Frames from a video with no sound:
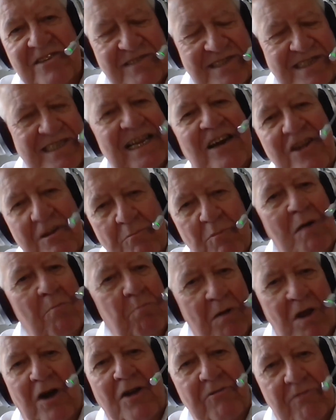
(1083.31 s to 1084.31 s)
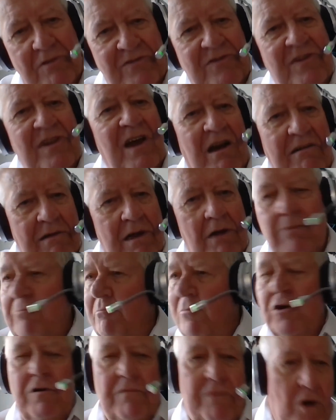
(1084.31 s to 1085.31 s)
So this is how you might apply it to a scenario.
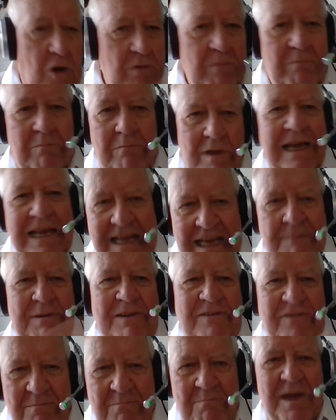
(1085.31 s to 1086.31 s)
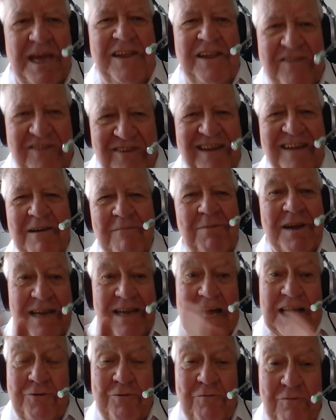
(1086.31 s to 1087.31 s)
Move on, give me some meat. But
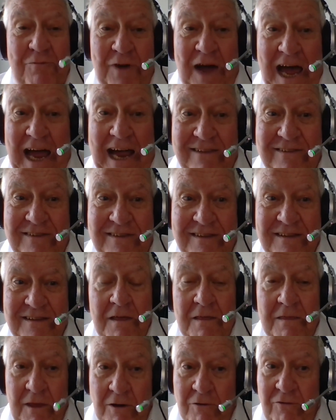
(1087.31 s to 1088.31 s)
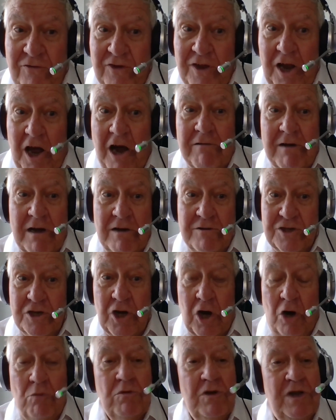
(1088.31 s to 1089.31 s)
in actual fact, those scenarios are
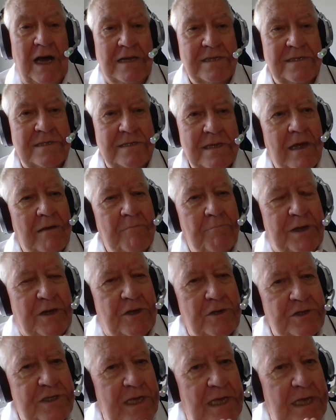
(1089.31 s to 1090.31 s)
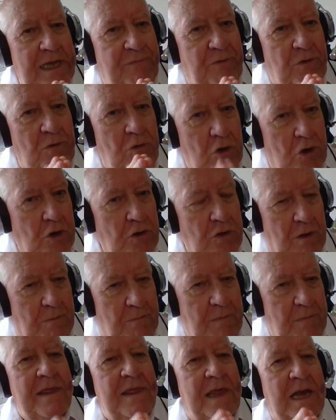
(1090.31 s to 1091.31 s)
gold dust, because if you look at
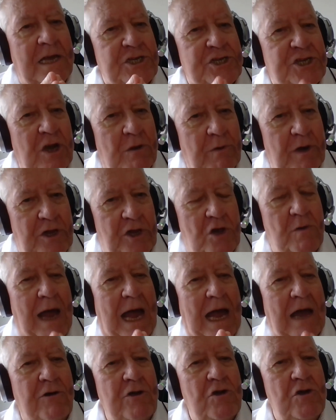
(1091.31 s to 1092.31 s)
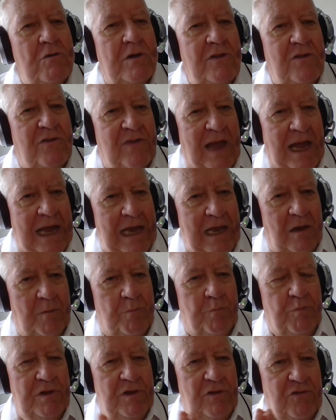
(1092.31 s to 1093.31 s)
them, they're showing you how you can tailor
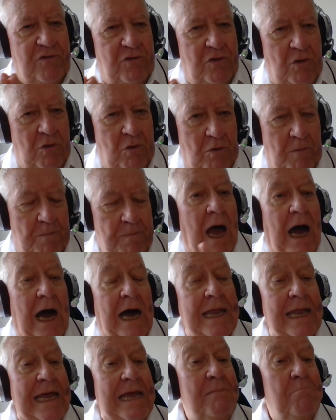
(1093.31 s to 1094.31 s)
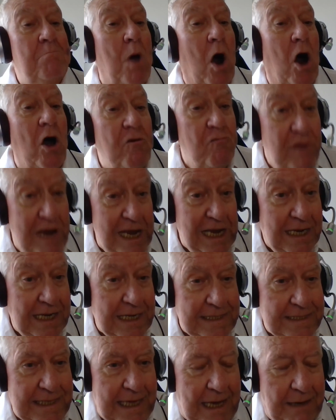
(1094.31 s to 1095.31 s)
PRINCE2. And in my real
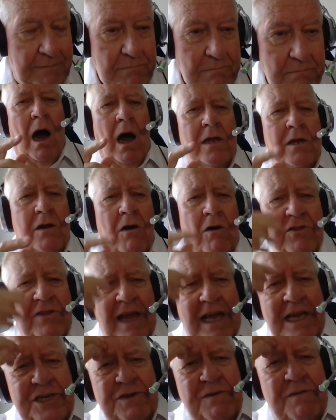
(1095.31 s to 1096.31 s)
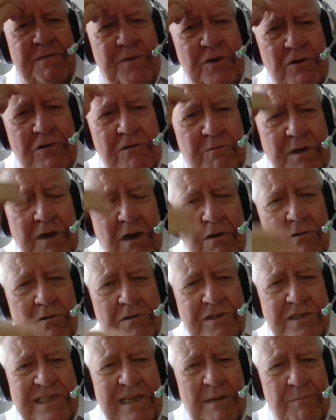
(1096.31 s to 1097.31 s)
exam, I got deja vu when I
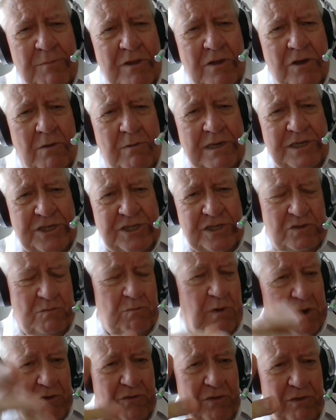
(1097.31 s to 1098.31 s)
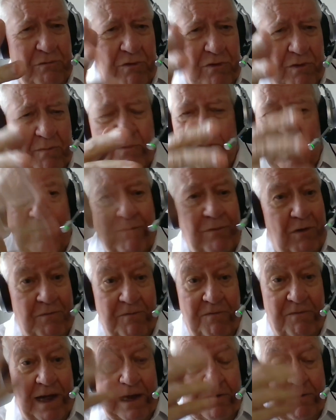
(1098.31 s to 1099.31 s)
looked at some of the questions, 1 or 2 of them, several,
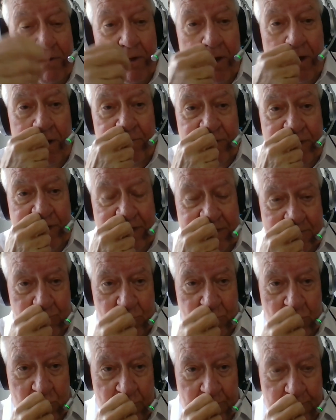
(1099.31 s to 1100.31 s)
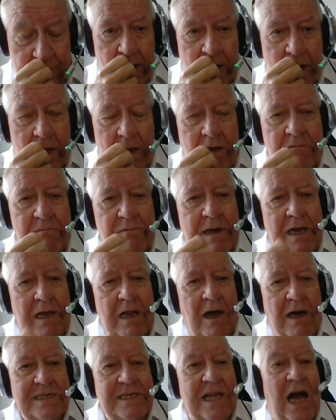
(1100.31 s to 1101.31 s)
in fact, half a dozen more. And I
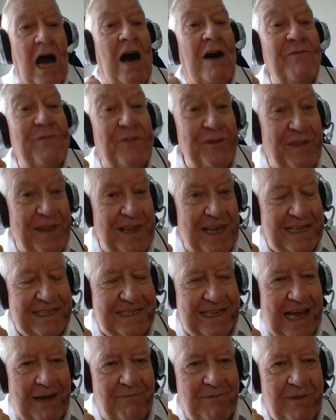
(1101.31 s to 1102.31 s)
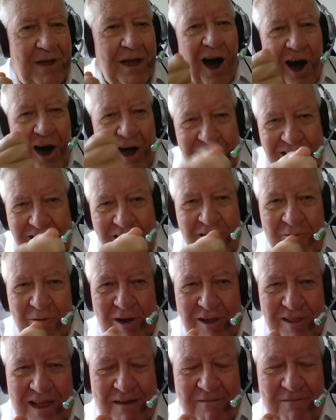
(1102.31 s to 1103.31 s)
realized after the exam, I know
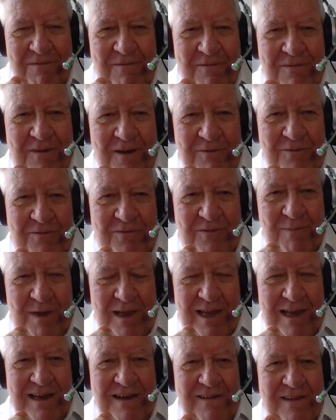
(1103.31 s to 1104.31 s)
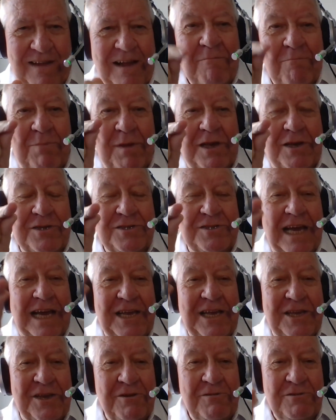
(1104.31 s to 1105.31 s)
why that felt familiar, because they're
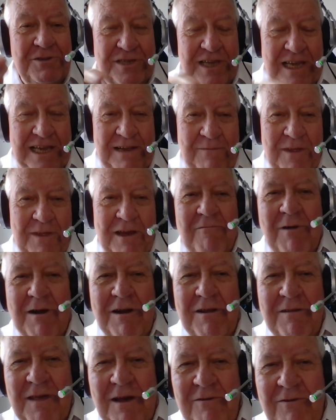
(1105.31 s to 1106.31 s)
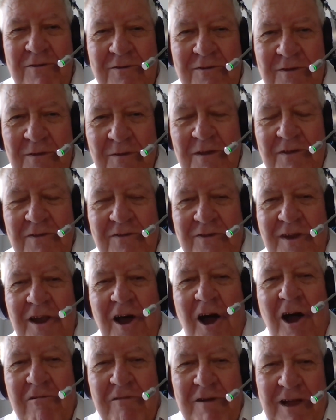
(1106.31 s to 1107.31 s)
using one of those
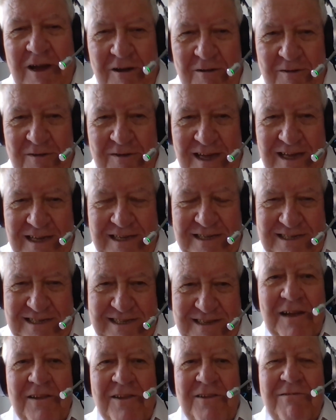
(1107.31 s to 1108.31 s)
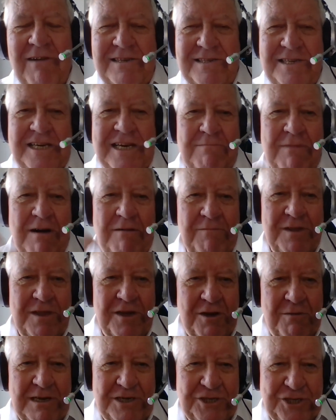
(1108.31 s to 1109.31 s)
scenario things to actually come up with
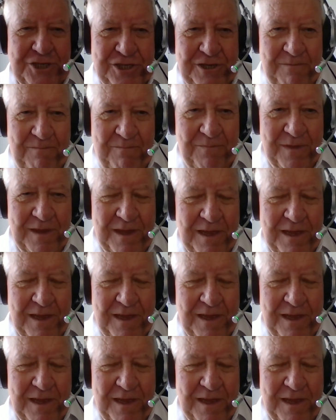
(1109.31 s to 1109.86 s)
a question.